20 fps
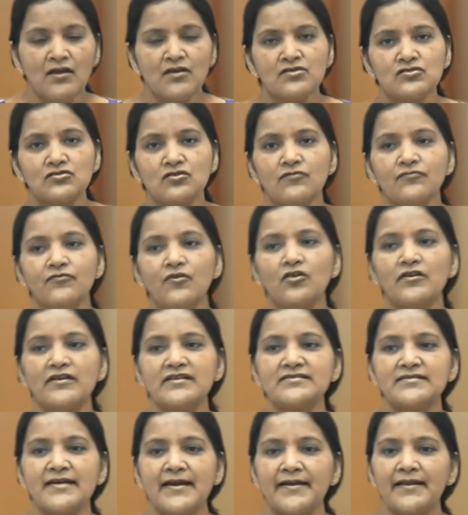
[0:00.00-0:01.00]
So for
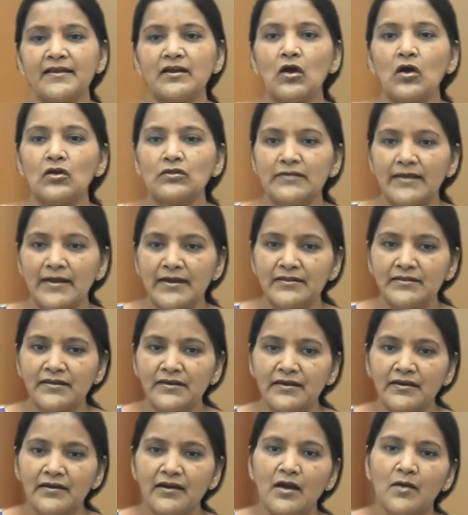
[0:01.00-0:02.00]
deciding on that
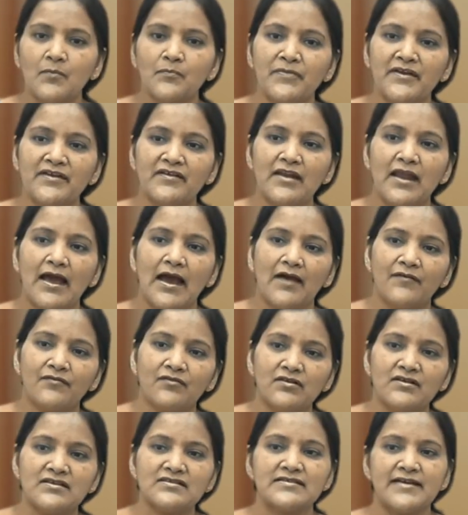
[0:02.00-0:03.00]
thing, company will have
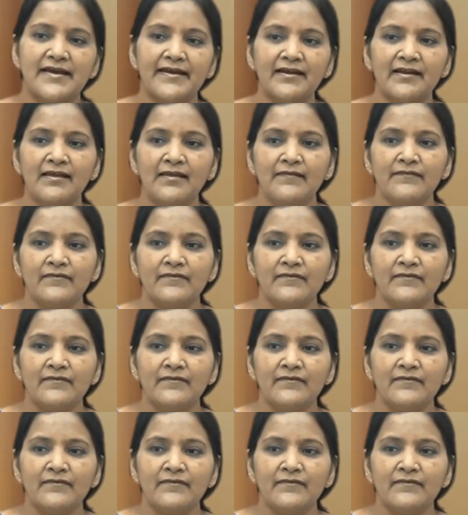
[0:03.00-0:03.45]
to decide